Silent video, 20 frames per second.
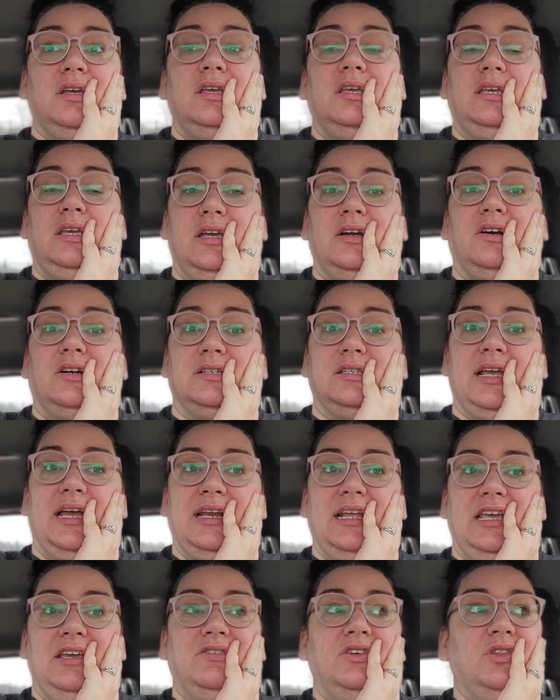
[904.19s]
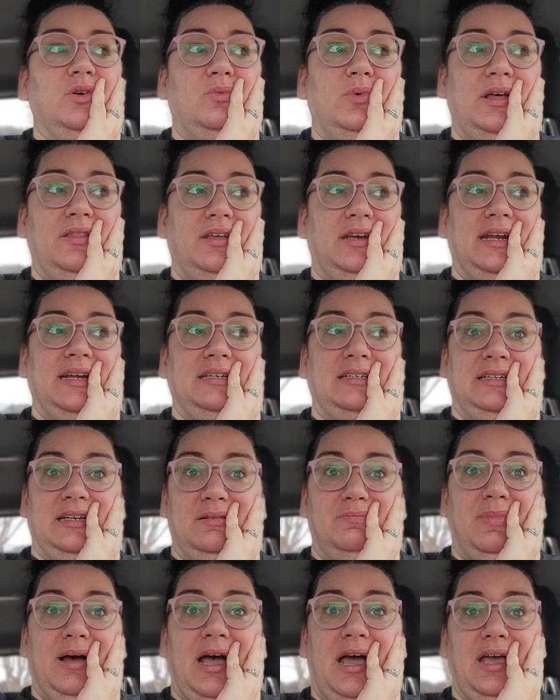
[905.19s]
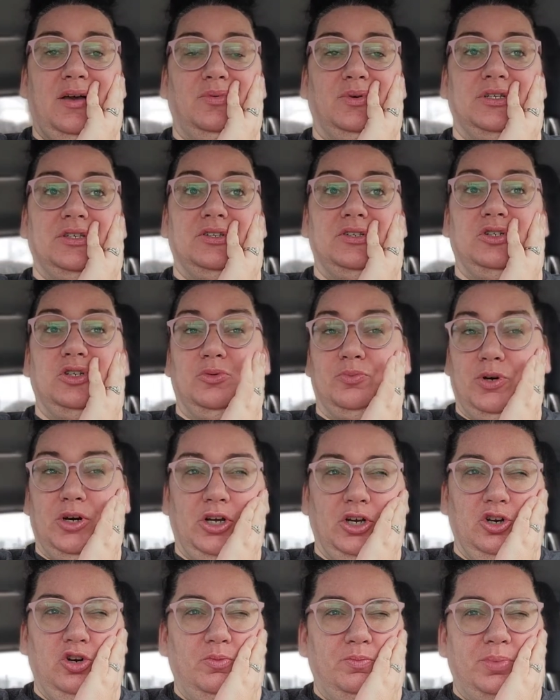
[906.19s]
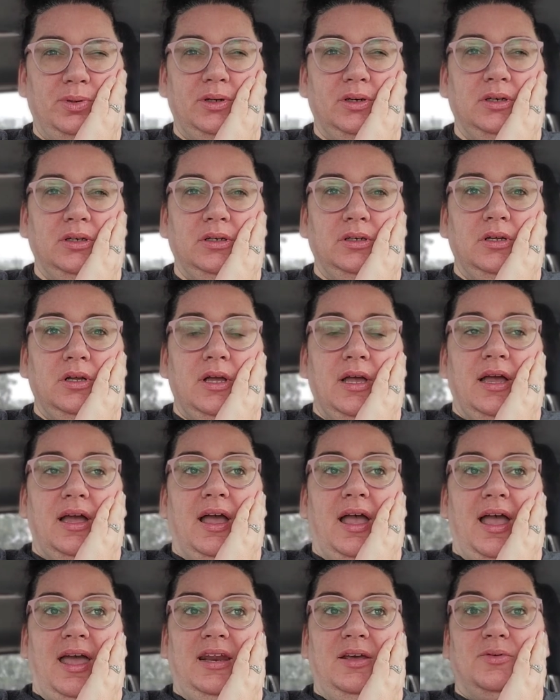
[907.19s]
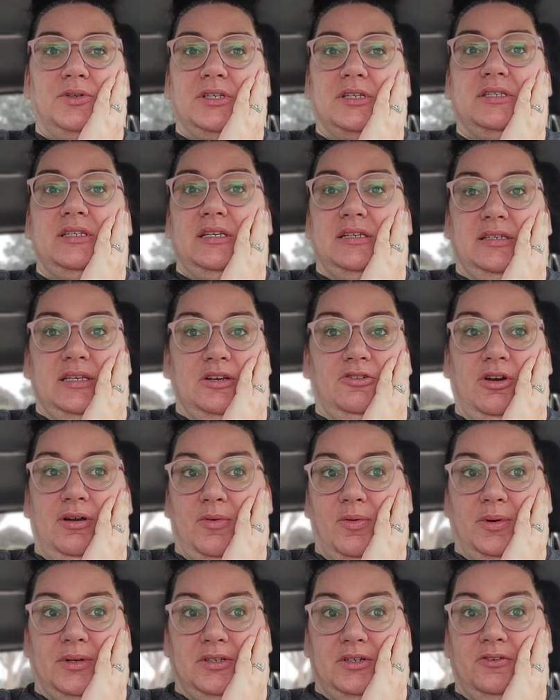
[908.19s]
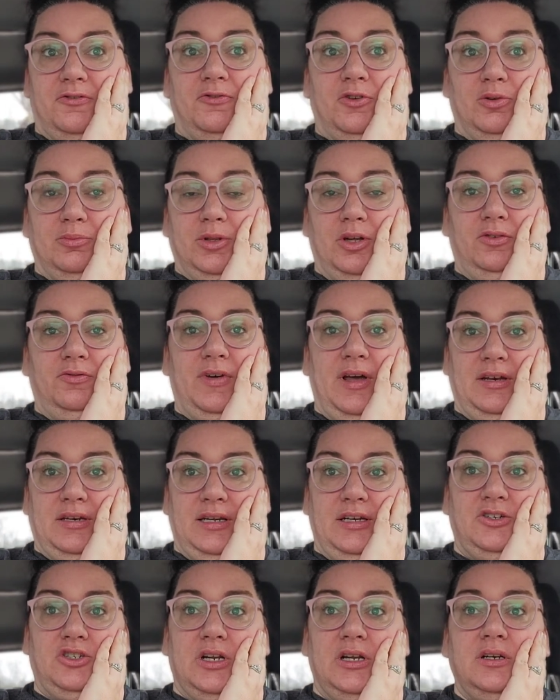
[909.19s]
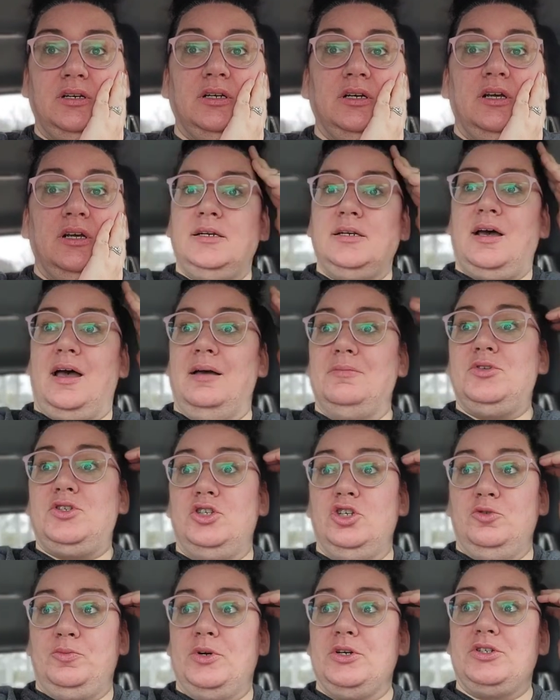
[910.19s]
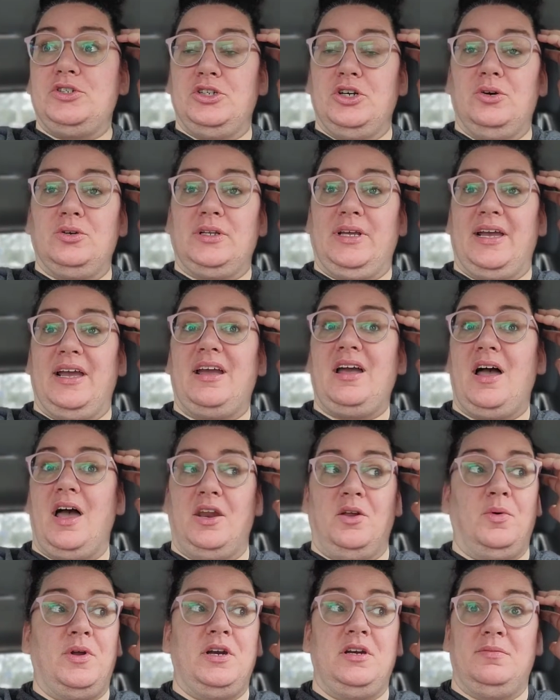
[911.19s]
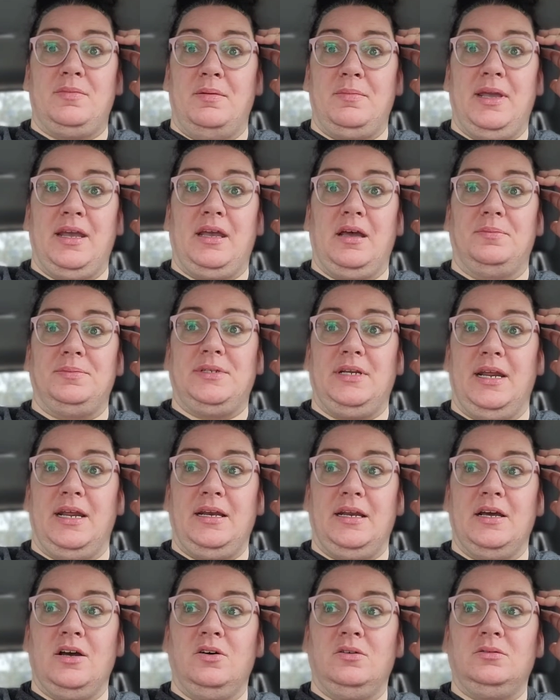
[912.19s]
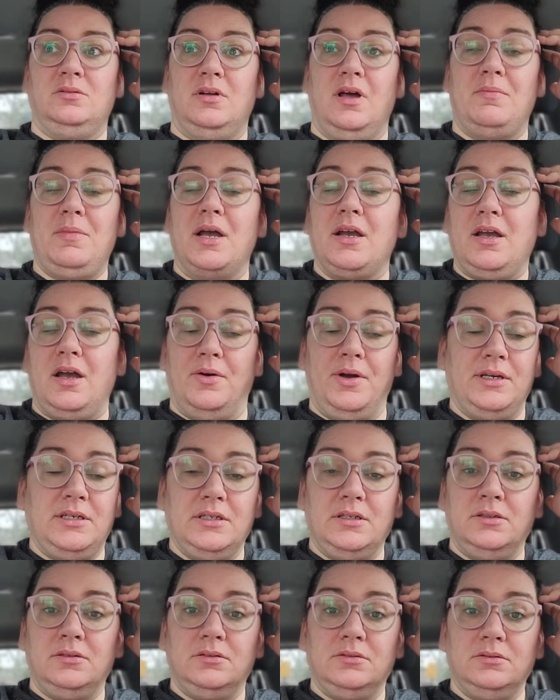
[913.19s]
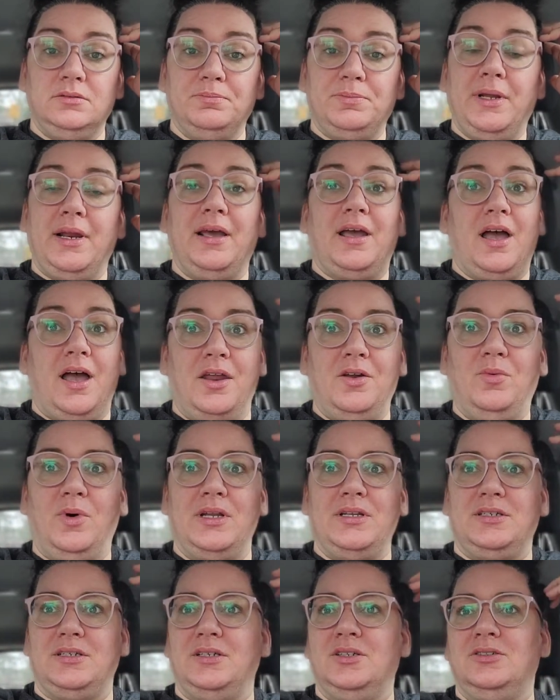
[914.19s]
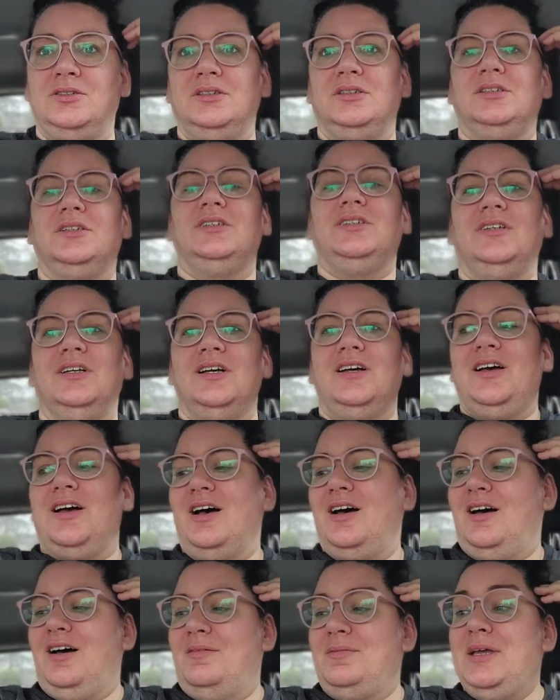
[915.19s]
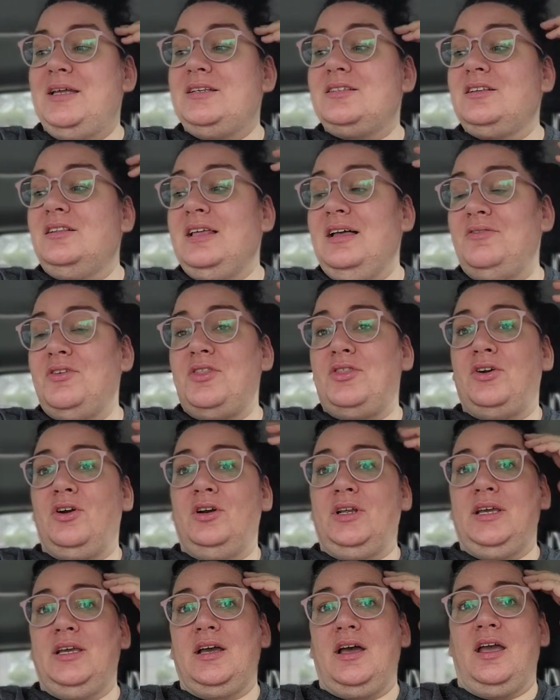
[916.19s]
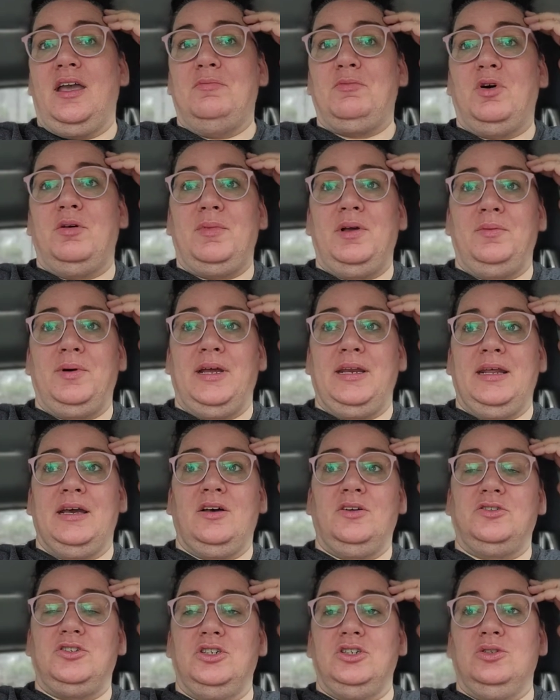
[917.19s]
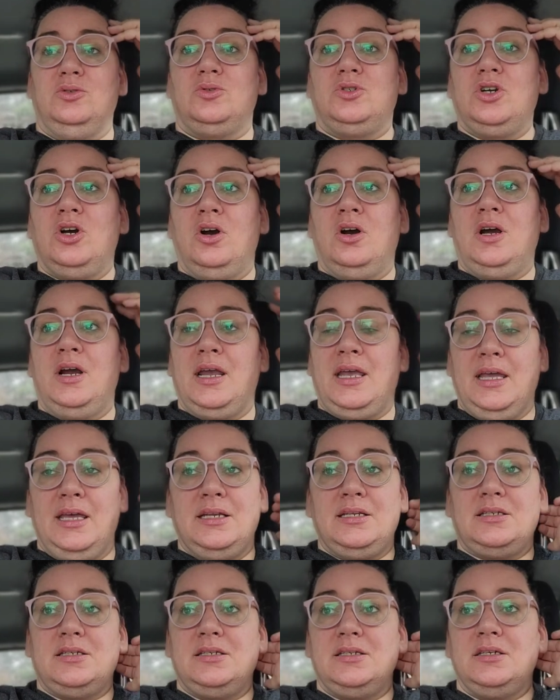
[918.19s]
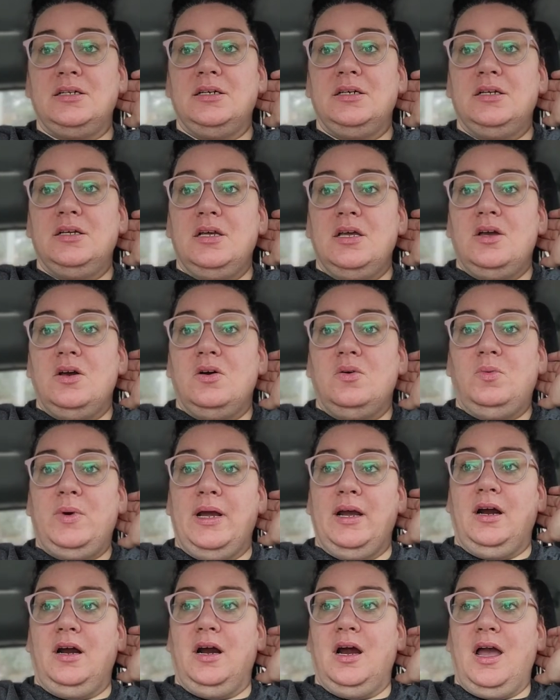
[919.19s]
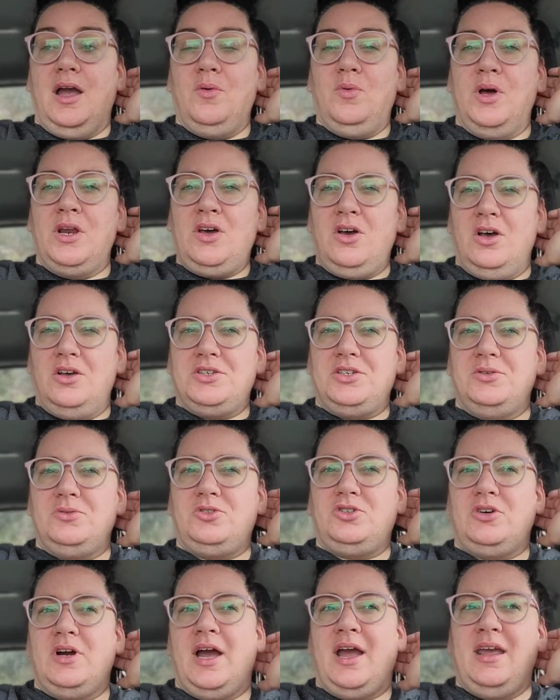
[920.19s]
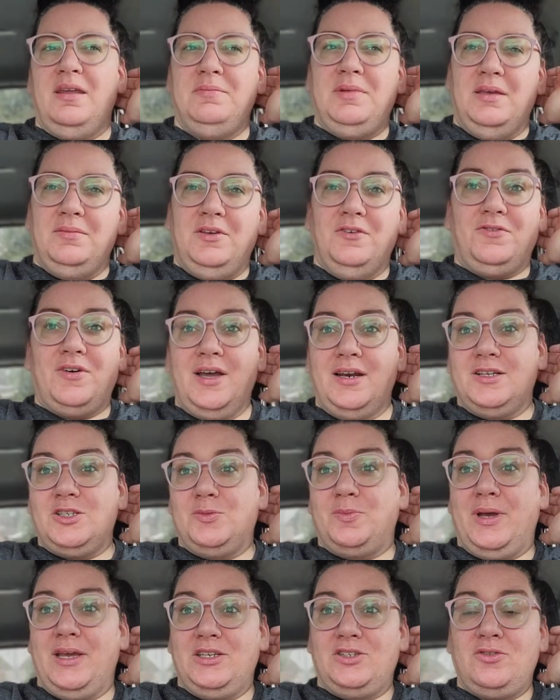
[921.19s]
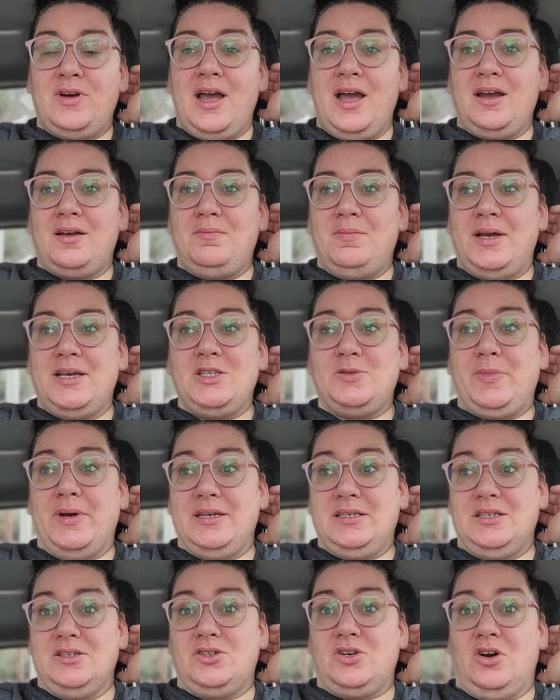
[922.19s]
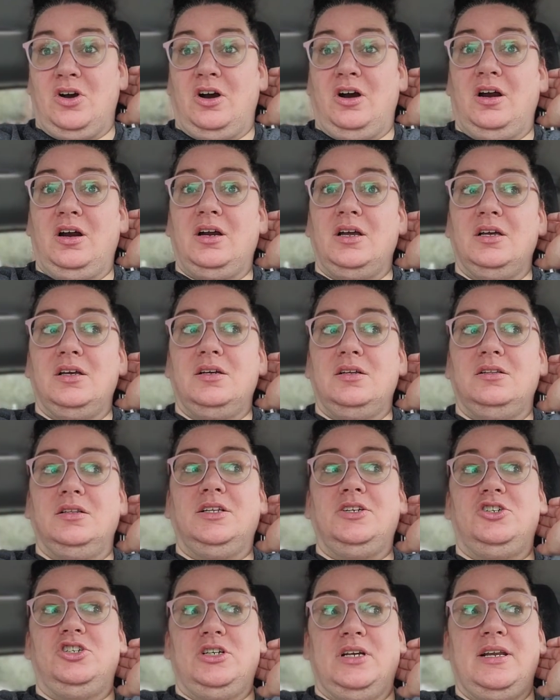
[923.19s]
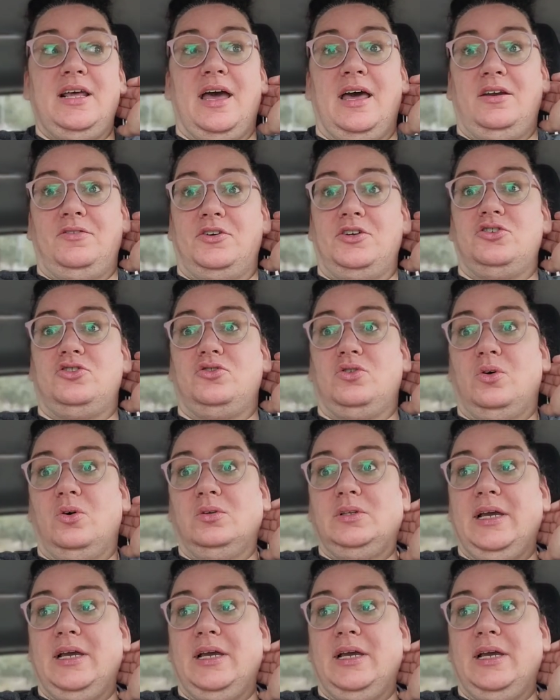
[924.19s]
Years. And even the one that I did buy was Supergoop and it was a CC cream. It wasn't a full blown foundation. I'm super stoked. Like I kind of want to do my makeup today now. I'm not going to, but I kind of want to. Um, it is 11:30. I am on my way now to Target, where I want to also try and maybe find a spice rack. My spices are legit out of control.